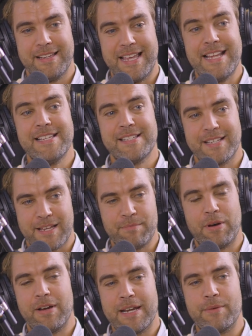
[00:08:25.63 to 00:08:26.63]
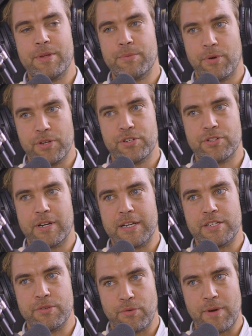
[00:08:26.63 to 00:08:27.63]
is to combine it with what you're trying to
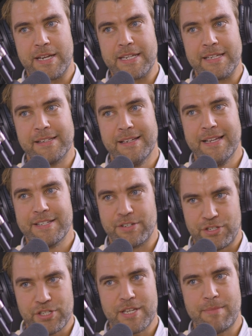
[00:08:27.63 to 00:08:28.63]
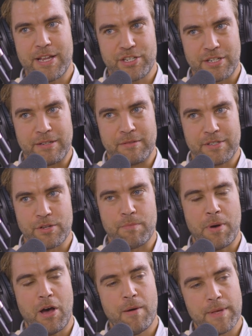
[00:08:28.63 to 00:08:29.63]
do already. So just imagine sort
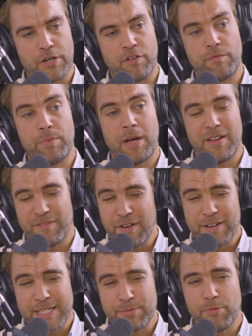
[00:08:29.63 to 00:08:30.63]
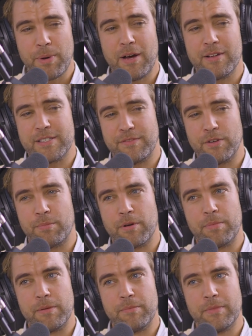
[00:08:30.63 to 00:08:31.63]
of palming off very small parts of your
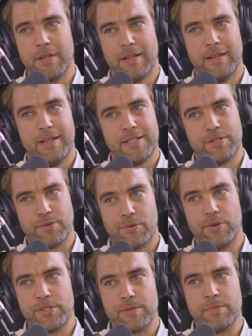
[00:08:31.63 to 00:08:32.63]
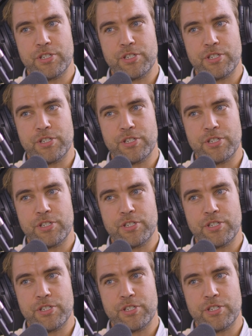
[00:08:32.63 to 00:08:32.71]
problem to a quantum